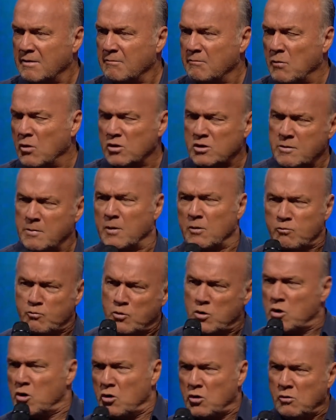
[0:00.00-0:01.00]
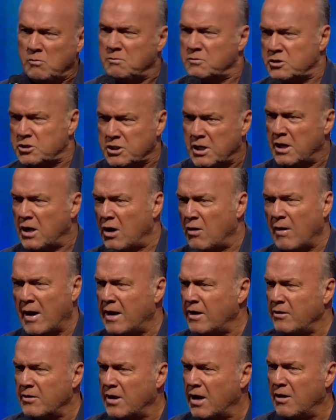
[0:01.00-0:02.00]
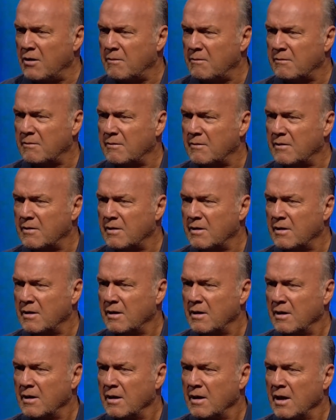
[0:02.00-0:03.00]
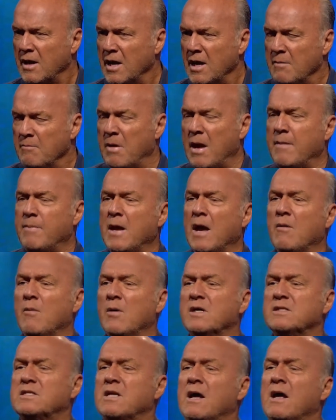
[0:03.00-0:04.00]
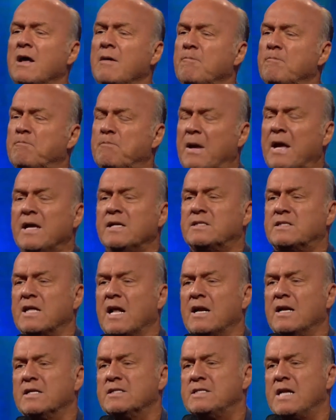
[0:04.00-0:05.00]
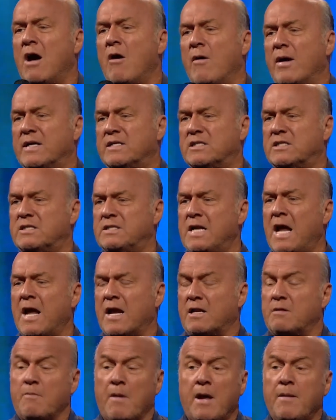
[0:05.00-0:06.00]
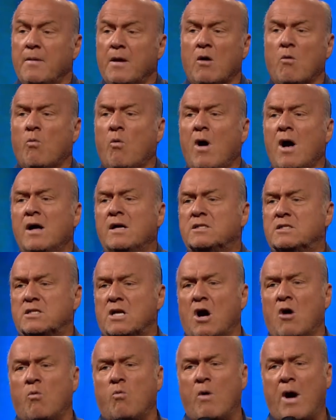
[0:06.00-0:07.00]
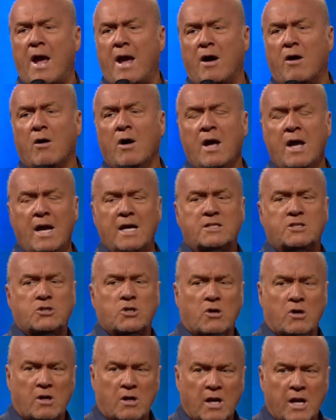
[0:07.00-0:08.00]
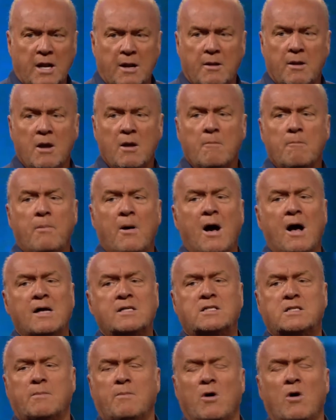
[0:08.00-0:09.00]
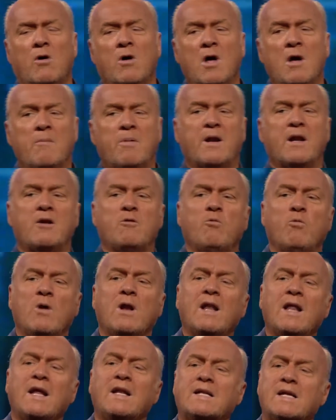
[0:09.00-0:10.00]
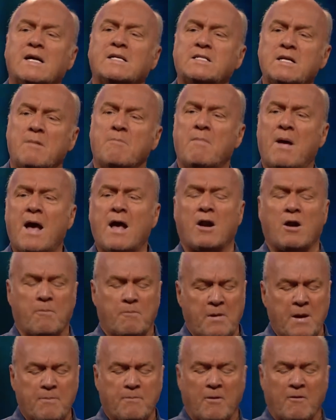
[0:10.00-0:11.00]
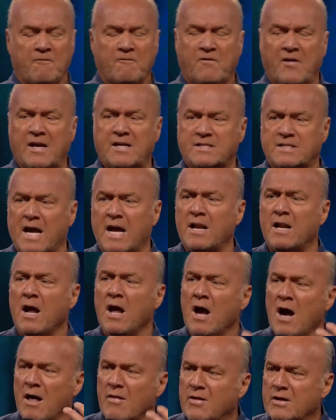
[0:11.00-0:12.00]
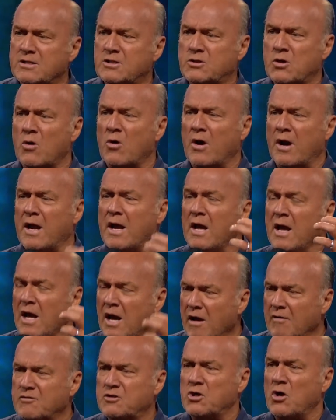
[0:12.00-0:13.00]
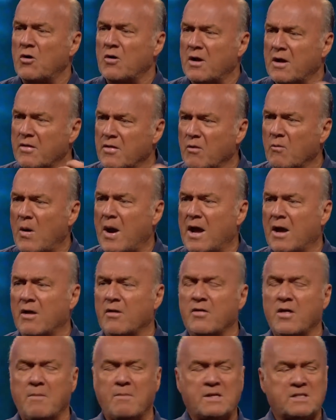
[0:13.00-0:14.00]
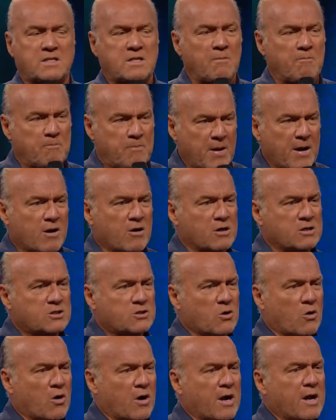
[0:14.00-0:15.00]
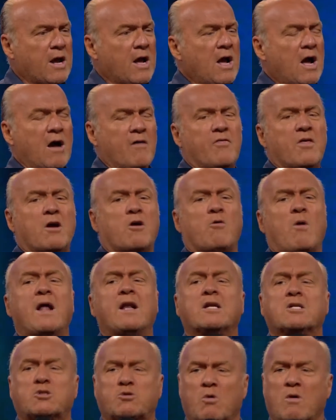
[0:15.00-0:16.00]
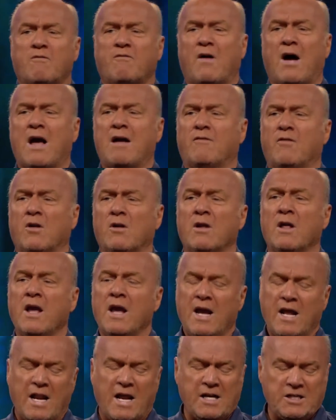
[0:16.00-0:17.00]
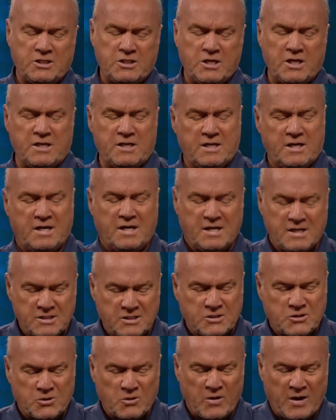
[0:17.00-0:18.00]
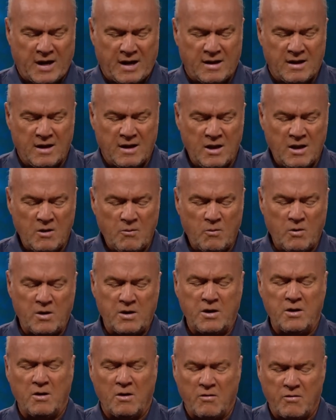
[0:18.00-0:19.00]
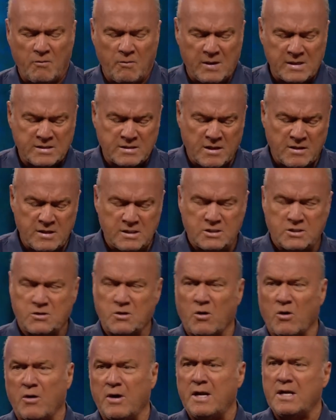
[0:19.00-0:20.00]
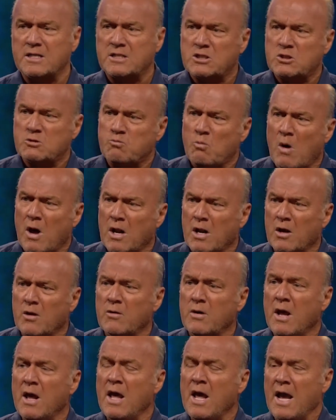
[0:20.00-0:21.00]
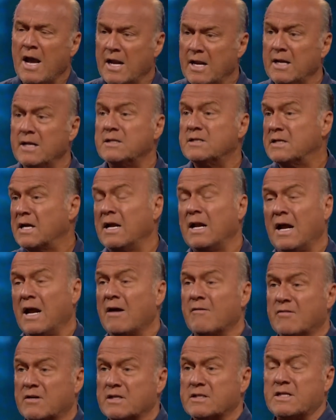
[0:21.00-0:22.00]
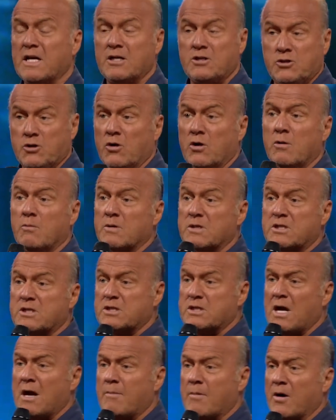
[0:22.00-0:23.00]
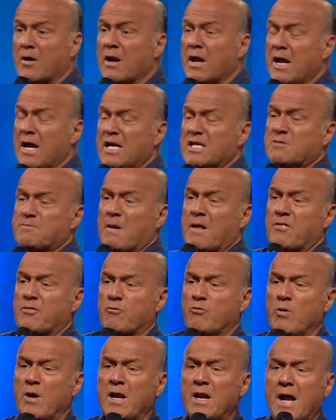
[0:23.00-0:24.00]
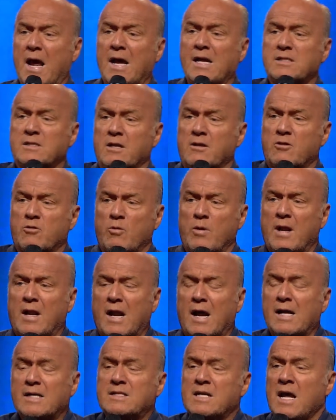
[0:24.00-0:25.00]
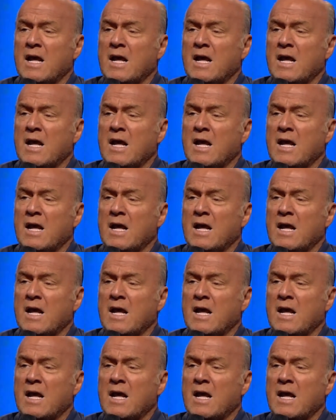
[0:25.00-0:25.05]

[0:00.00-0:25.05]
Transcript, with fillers: Multiple rooms, you know, I don't know. Maybe it was a beast that is now extinct. Maybe it was a whale. It's certainly possible, but it really doesn't matter. People fixate on the story of Jonah and the whale, and they miss the bigger story of the greatest revival in ancient history. Well, you know the rest of the story. He's swallowed, and inside, I have to say, Jonah was stubborn. He spent 3 days and 3 nights